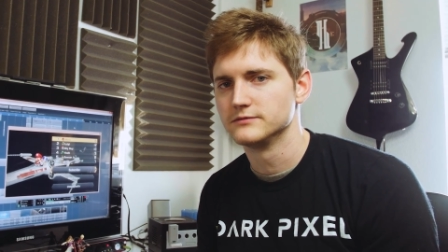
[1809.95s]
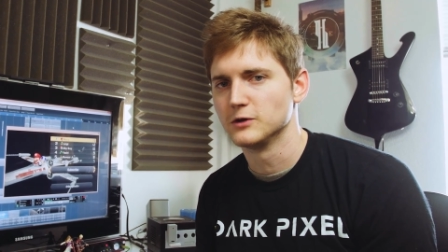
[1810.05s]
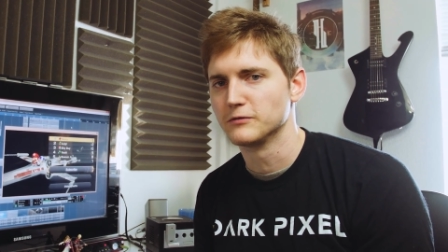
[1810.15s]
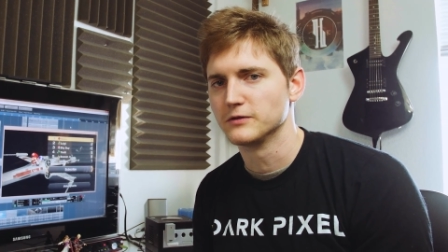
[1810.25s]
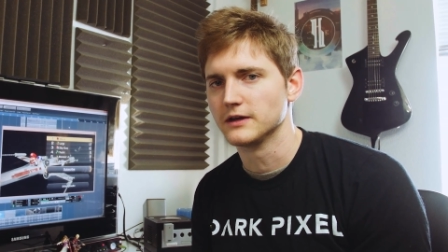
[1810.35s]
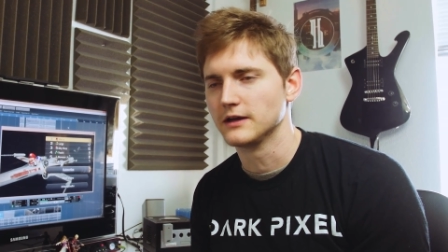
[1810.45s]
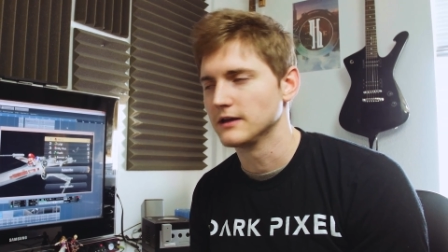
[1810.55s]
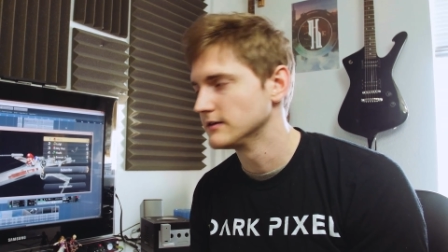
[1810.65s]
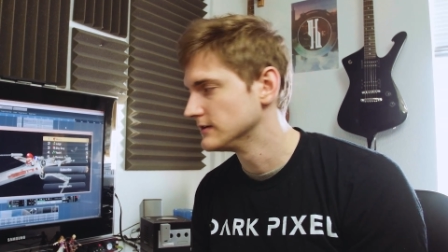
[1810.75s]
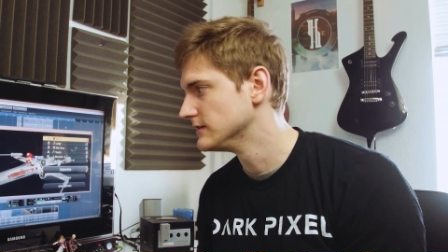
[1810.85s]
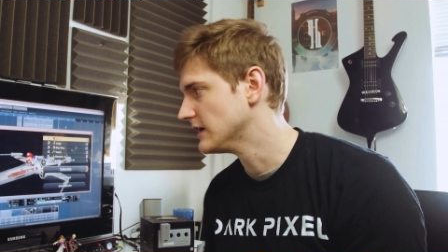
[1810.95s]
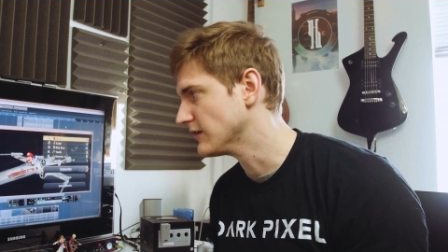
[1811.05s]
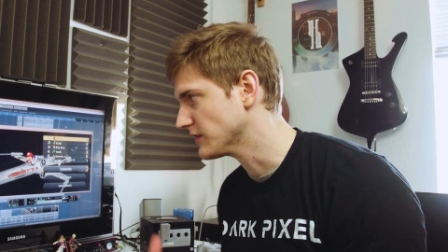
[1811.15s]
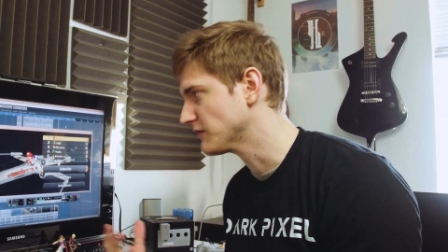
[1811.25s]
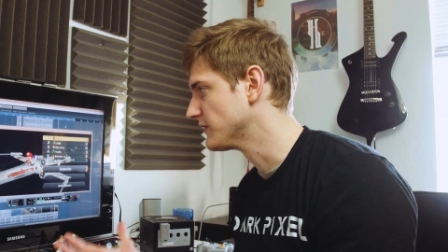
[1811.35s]
Hopefully
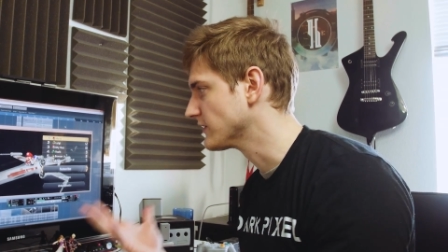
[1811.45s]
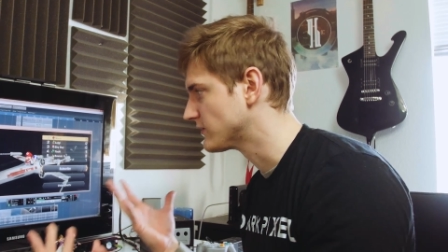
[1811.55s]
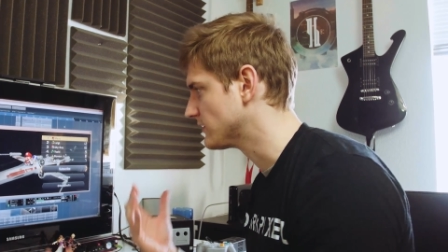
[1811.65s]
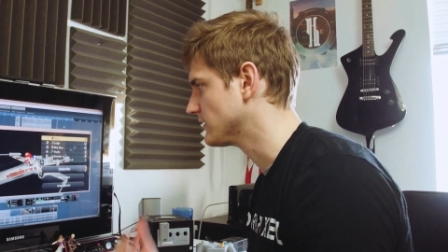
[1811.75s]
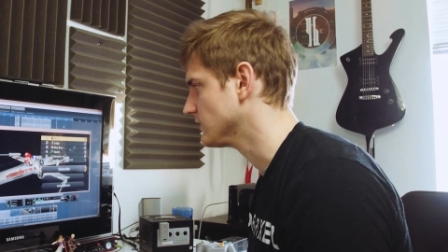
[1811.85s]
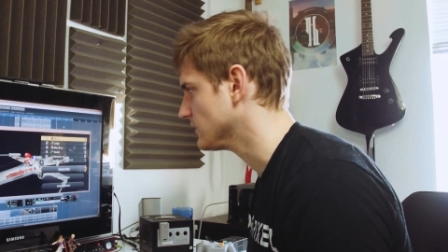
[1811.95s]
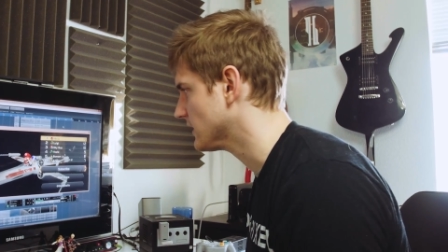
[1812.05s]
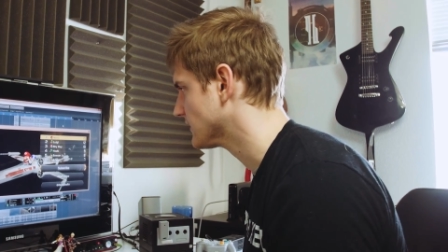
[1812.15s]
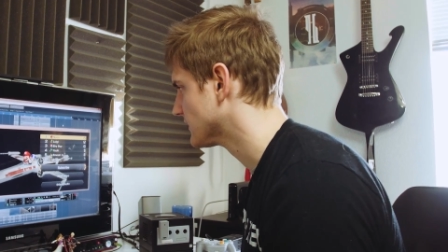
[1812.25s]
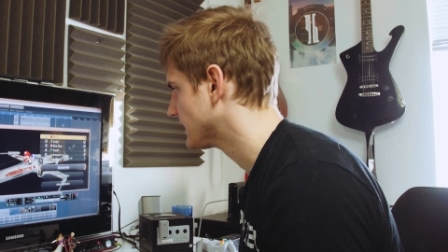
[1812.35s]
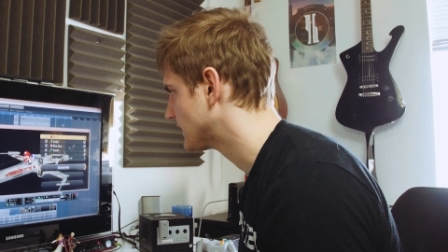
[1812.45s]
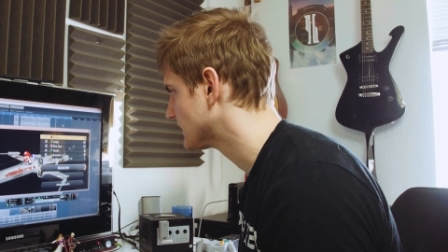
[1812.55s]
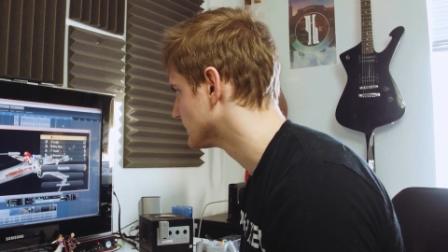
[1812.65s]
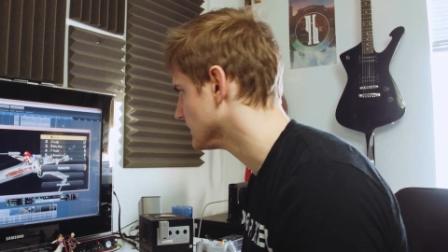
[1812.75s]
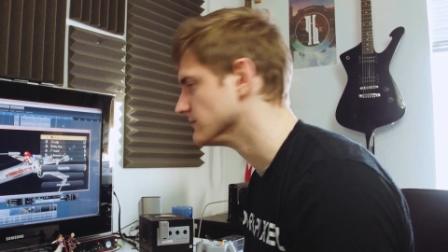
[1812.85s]
everything fits and you guys like
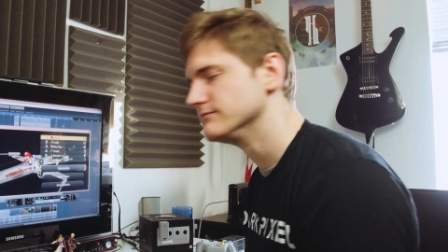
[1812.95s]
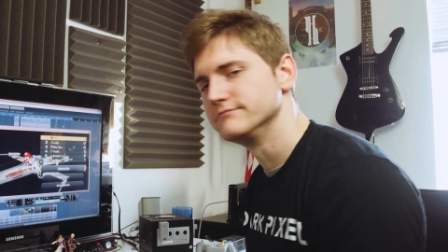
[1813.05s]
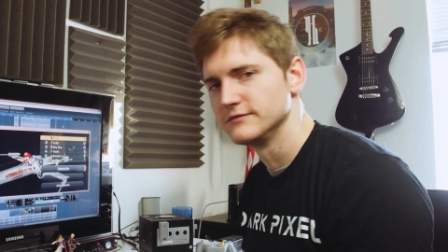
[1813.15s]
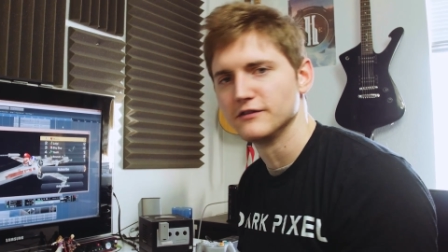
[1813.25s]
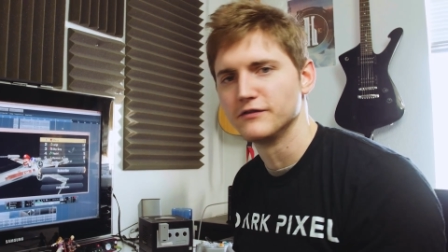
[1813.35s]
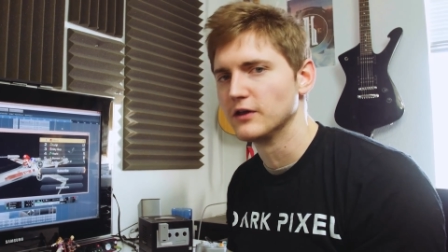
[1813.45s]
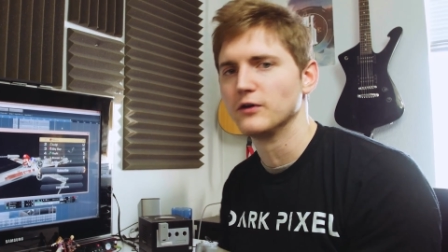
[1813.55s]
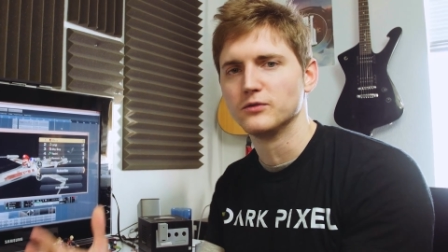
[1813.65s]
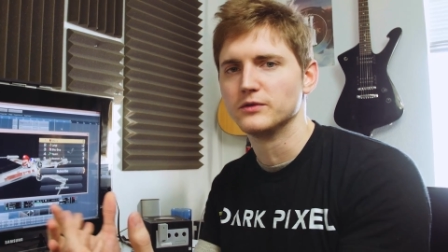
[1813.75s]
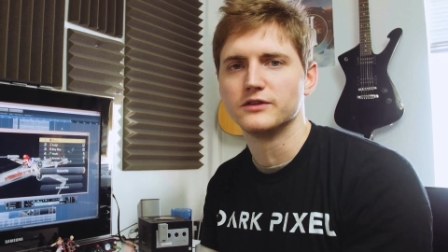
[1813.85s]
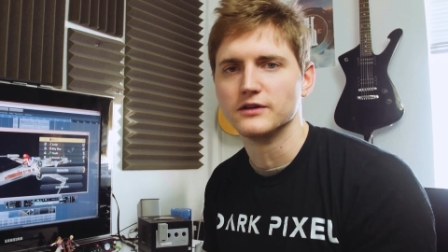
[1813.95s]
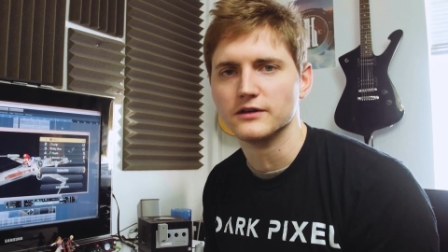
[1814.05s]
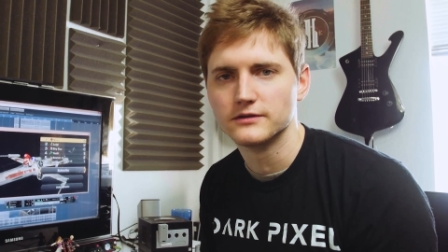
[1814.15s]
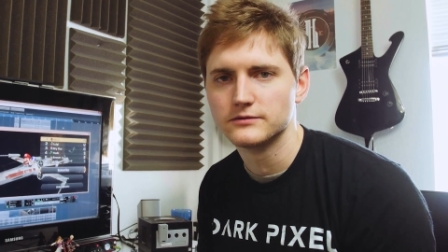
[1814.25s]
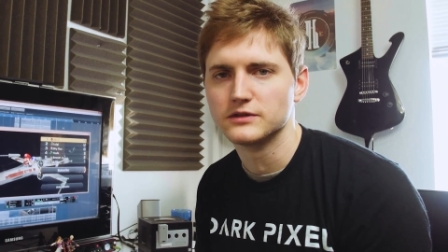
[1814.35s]
it and flows with
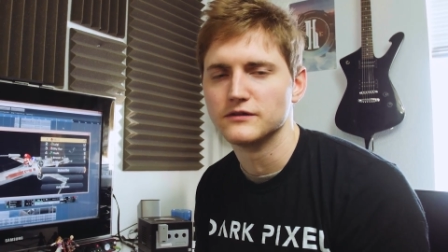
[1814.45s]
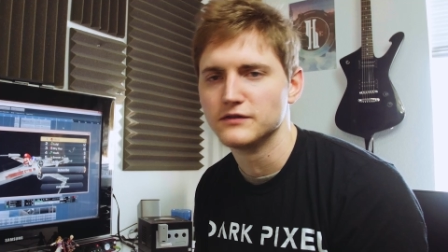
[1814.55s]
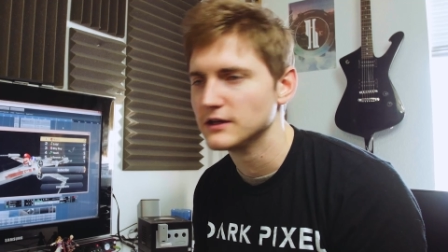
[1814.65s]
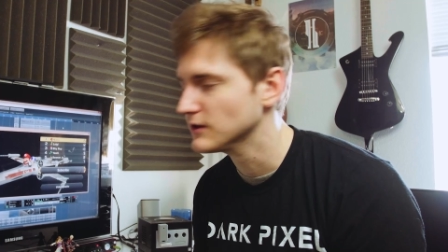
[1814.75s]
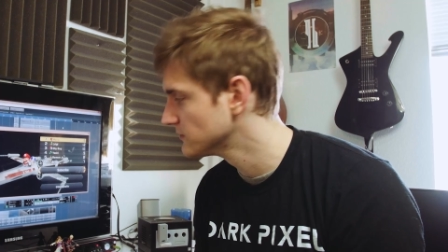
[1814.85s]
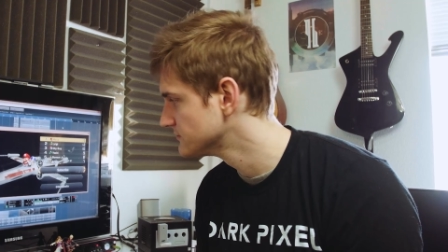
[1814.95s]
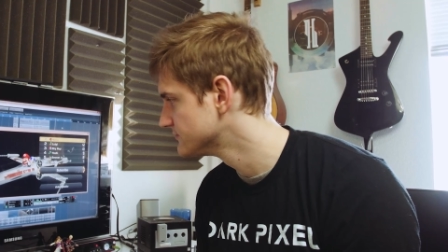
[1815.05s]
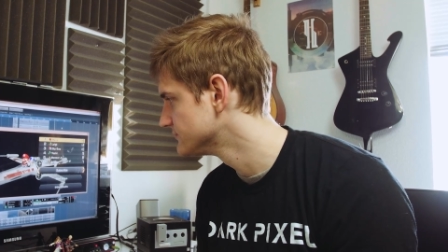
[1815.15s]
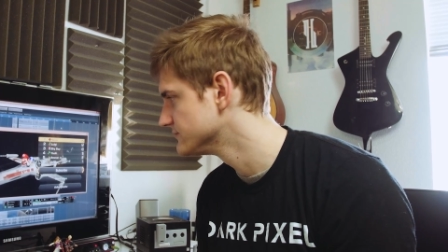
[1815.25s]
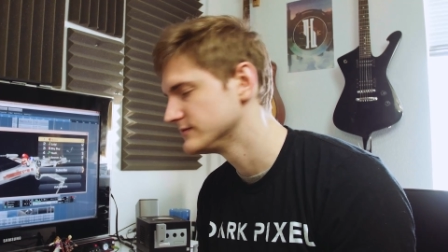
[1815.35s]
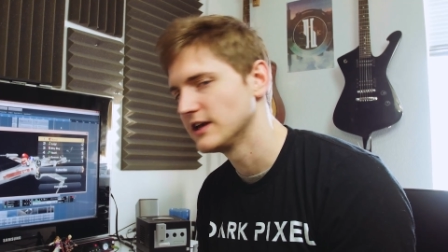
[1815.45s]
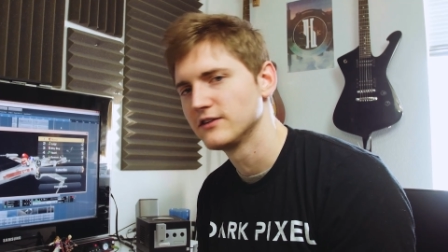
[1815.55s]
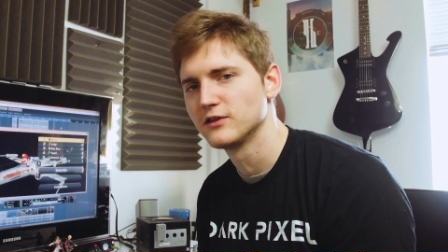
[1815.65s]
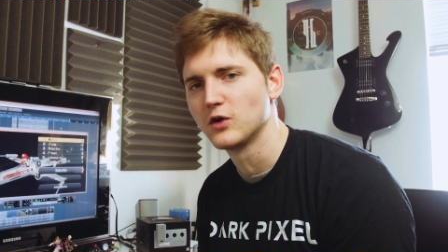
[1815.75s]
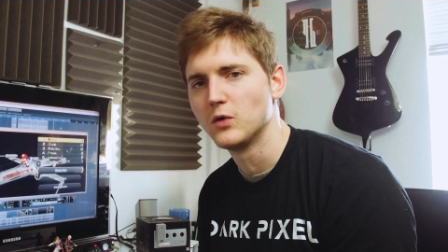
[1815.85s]
the video.
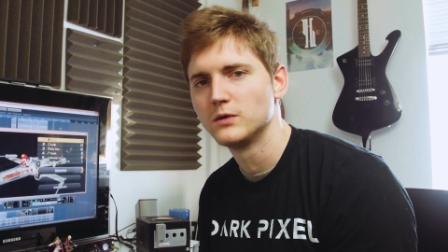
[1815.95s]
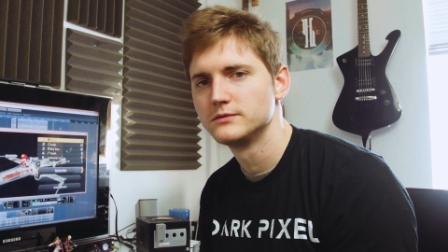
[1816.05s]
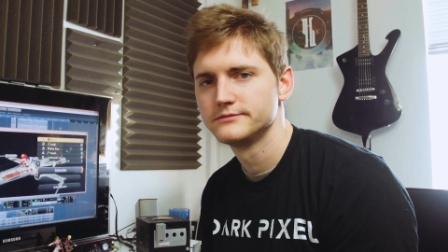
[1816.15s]
That's the goal.